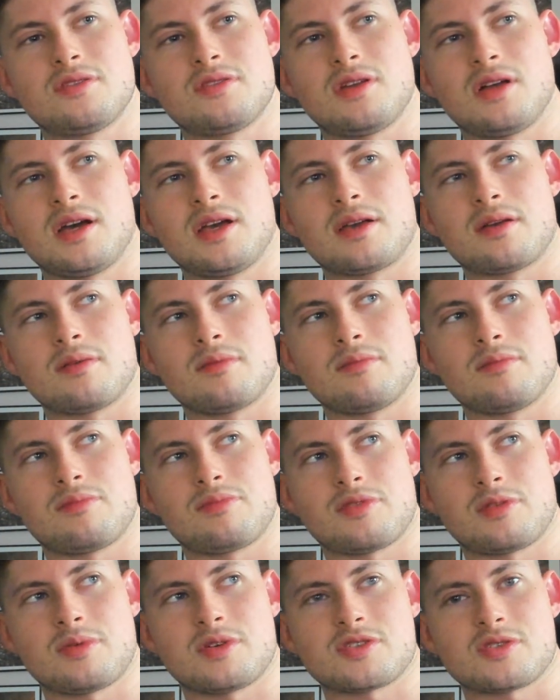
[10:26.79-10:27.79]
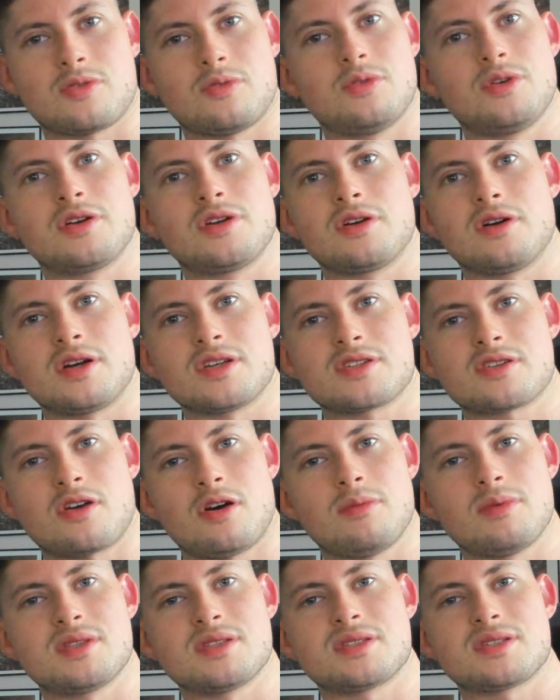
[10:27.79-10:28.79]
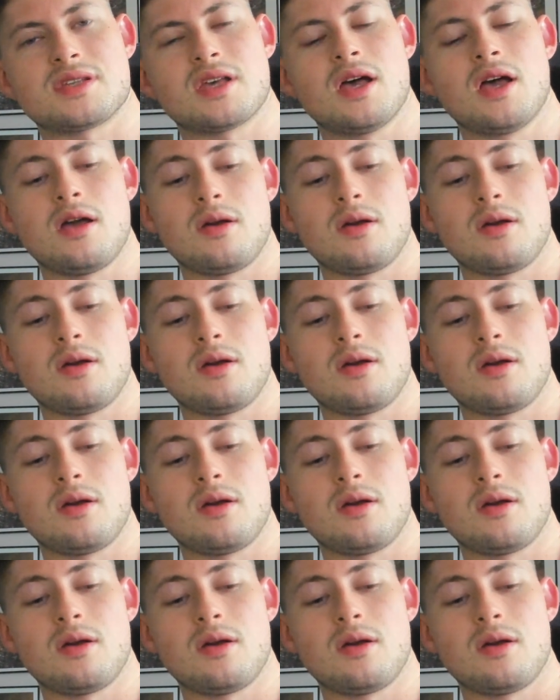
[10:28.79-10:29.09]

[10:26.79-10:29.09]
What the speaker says: like pretty much all you guys' comments,